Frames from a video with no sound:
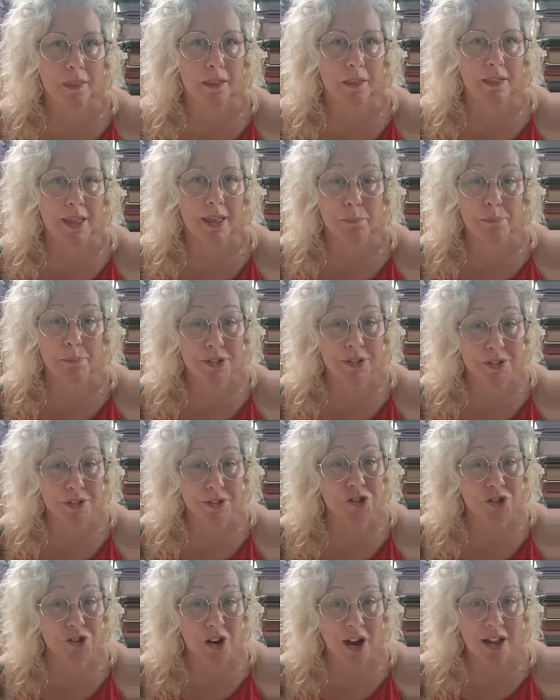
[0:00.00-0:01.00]
that builds
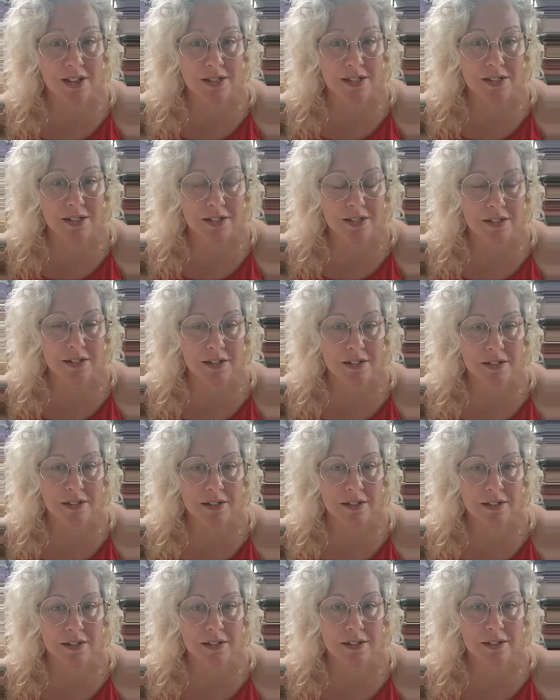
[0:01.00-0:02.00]
trust,
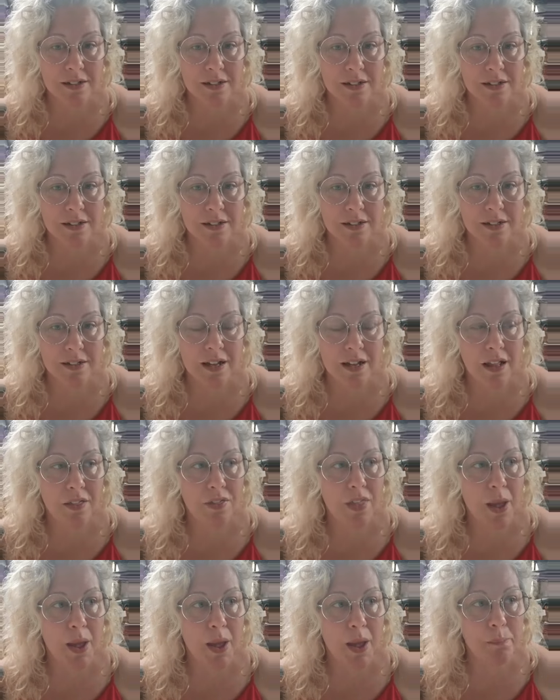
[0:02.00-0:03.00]

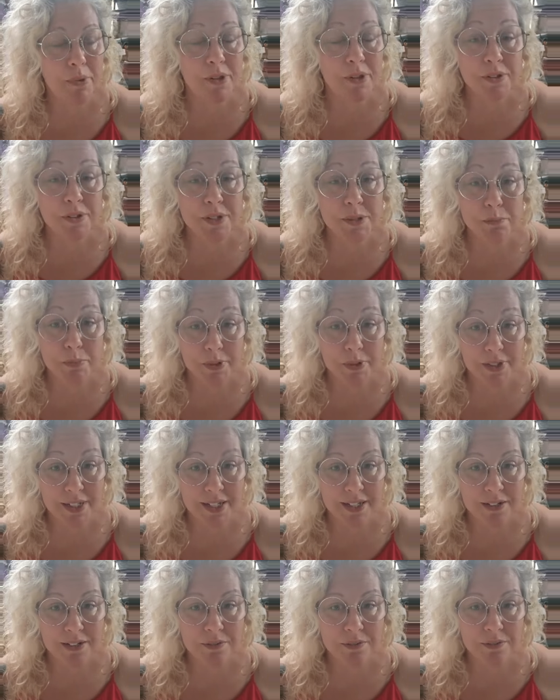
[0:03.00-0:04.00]
that builds
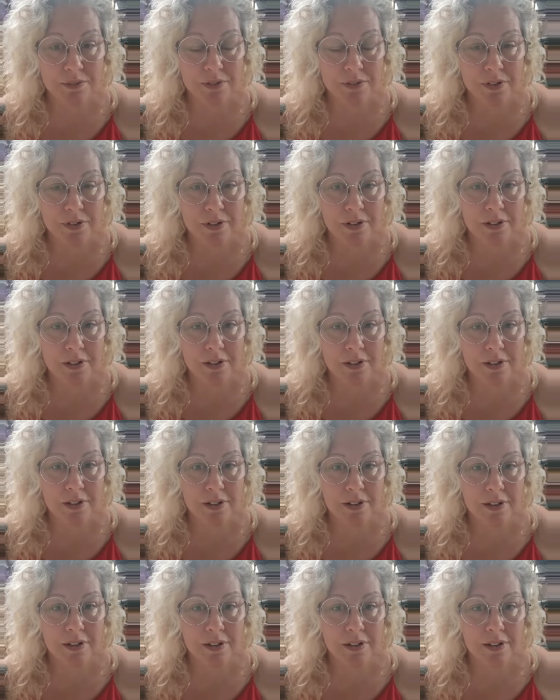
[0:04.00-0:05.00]
belief
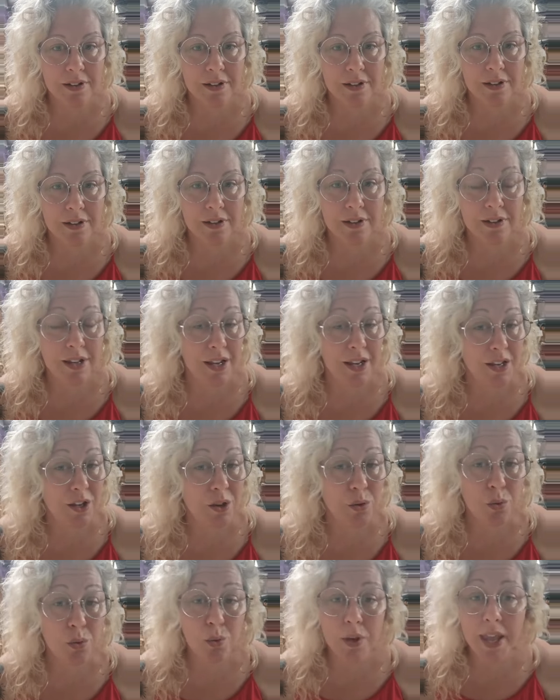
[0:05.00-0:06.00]
that
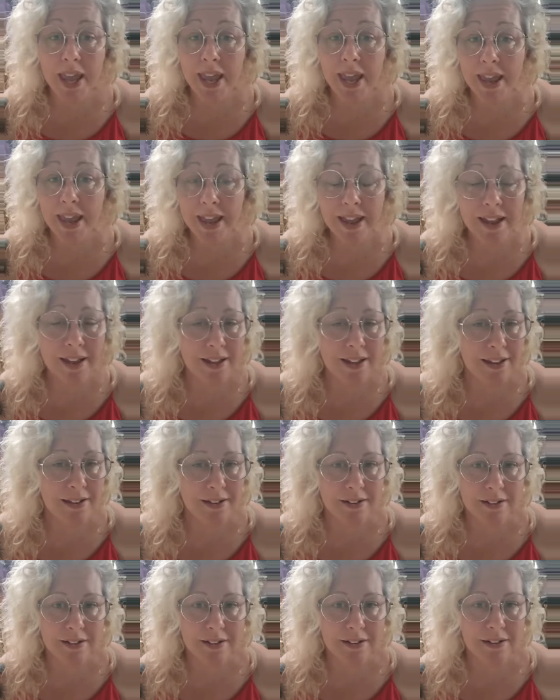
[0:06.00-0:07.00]
you
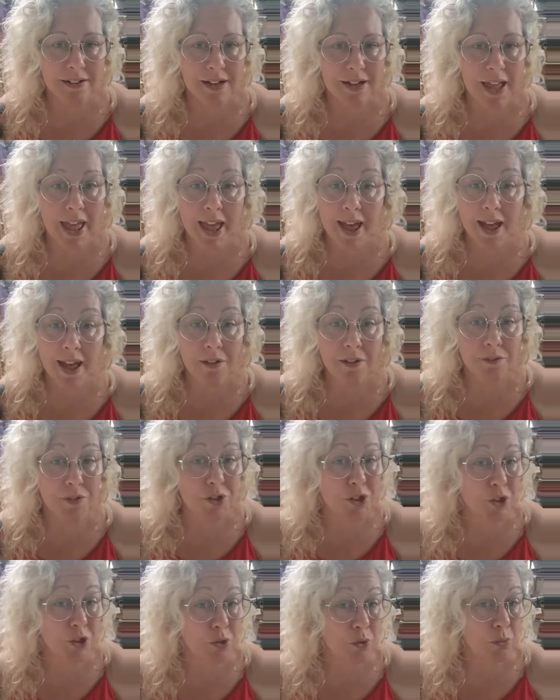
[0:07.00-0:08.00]
can have,
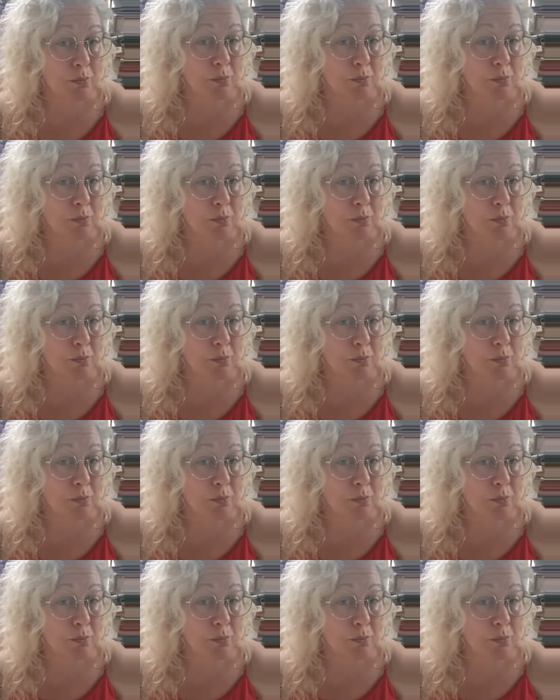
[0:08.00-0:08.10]
do,